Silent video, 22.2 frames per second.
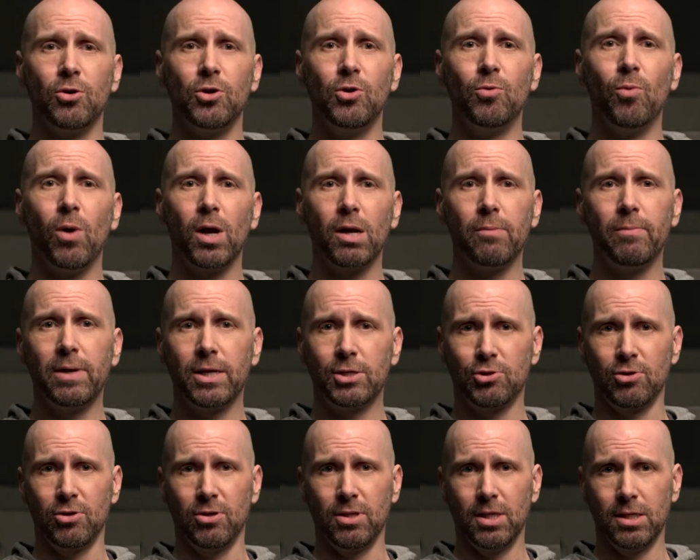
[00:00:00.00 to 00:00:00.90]
you want to make
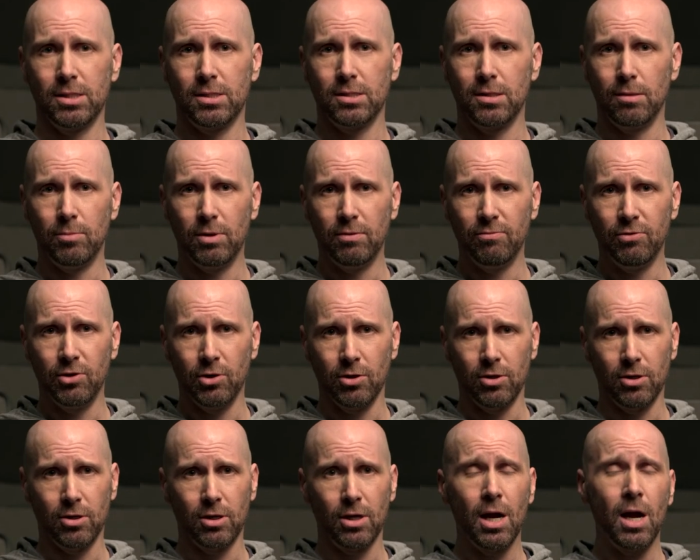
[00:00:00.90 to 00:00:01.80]
sure that some of
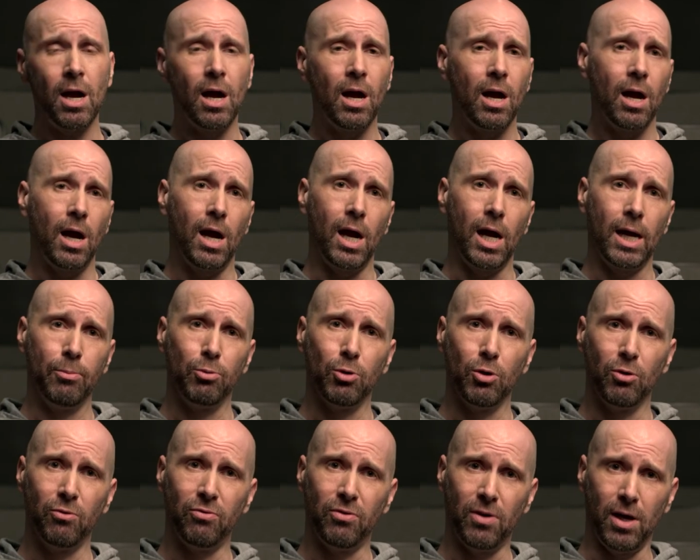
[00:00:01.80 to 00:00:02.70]
your
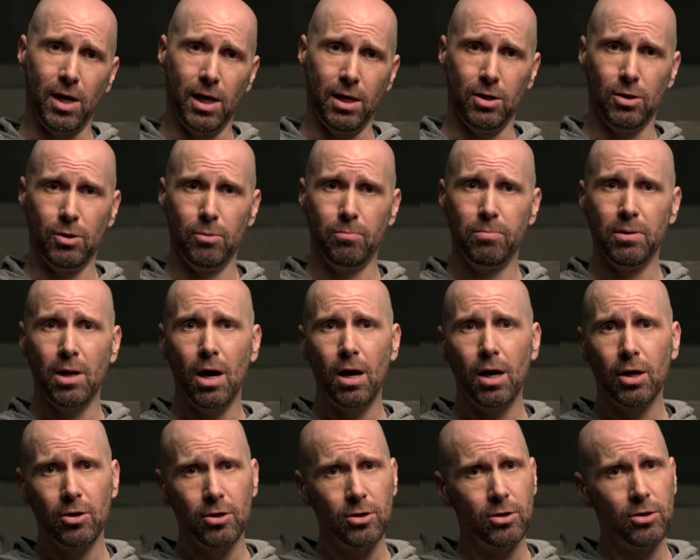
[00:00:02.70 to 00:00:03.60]
high-profile
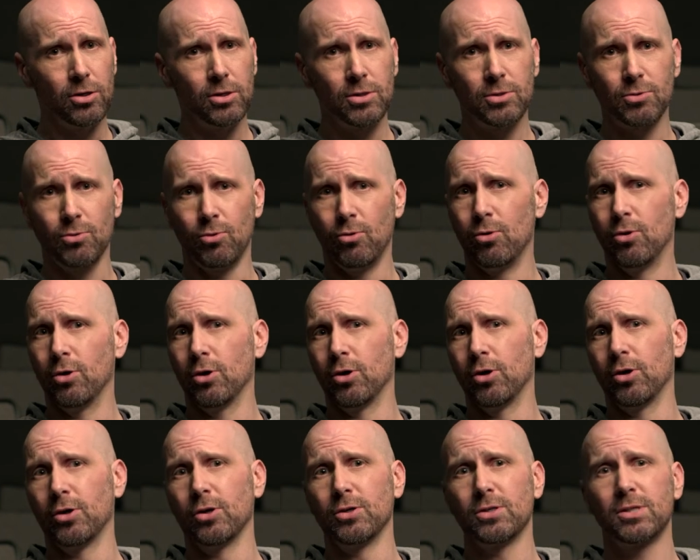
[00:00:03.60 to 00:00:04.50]
bloggers
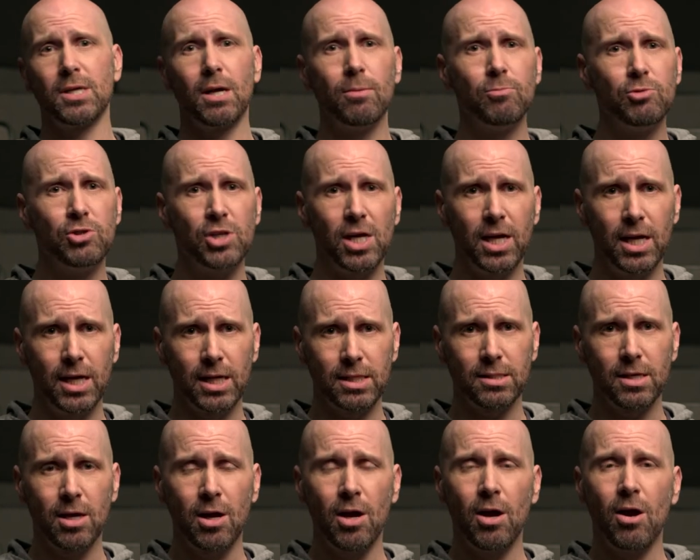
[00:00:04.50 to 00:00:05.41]
or
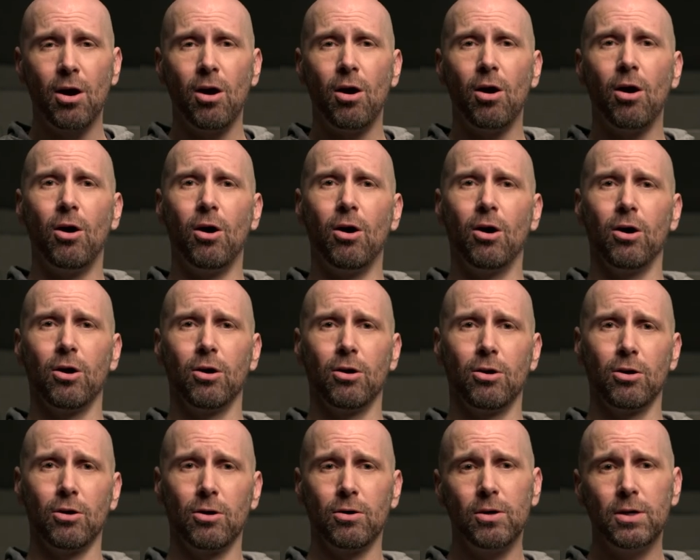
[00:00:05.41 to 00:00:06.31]
subjects
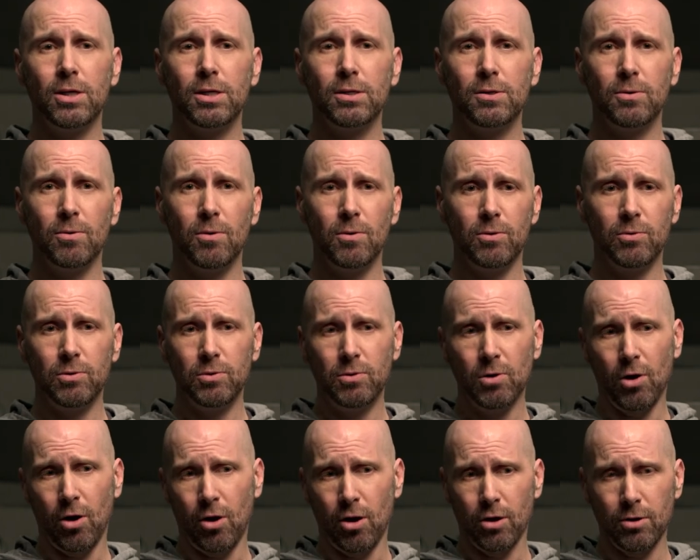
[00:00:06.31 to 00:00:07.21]
are
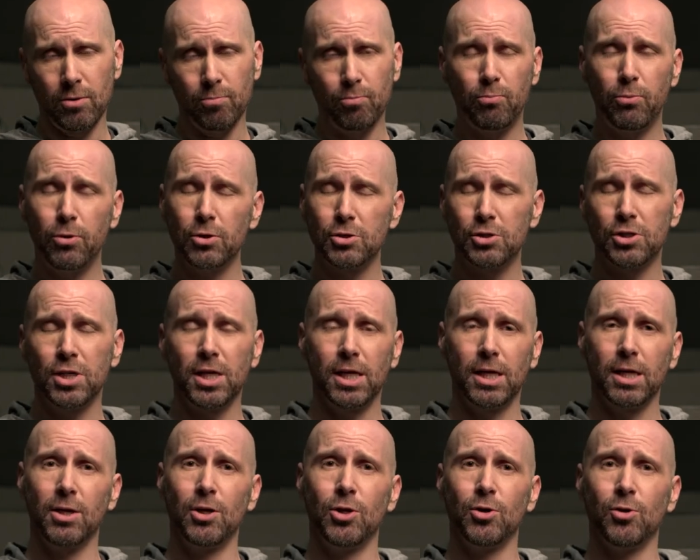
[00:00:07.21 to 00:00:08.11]
are
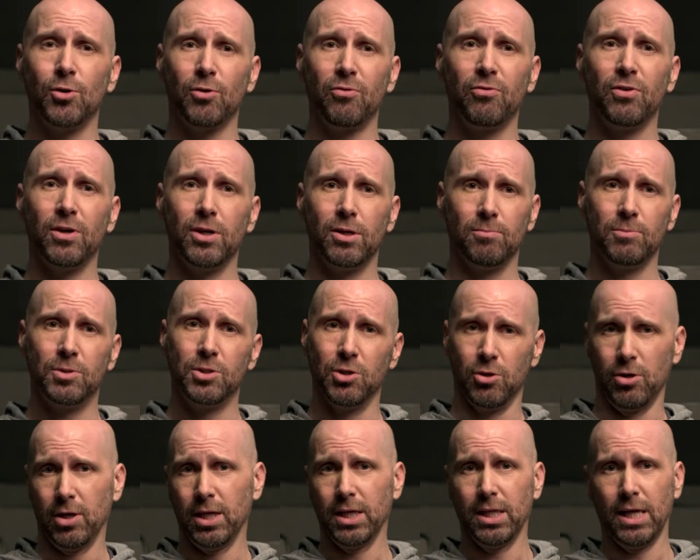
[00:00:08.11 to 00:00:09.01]
pushing your film
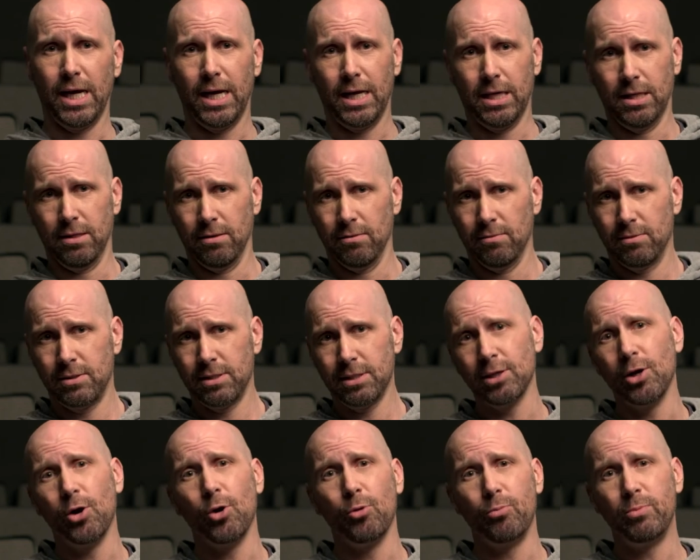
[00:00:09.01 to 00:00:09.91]
during that
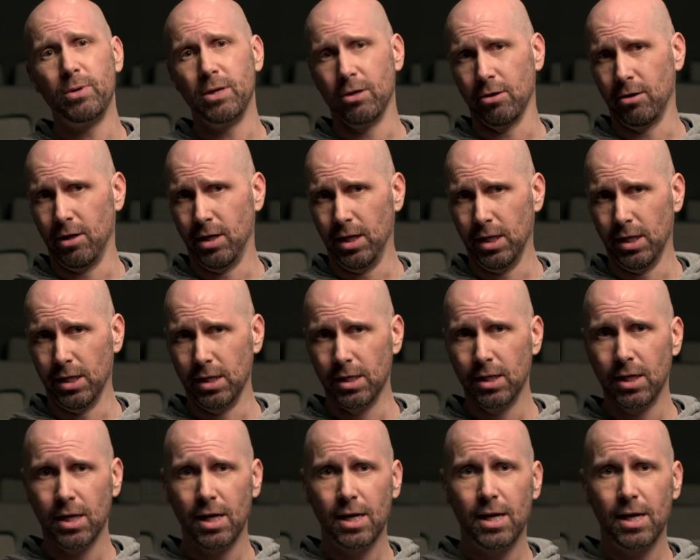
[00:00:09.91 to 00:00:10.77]
slow period,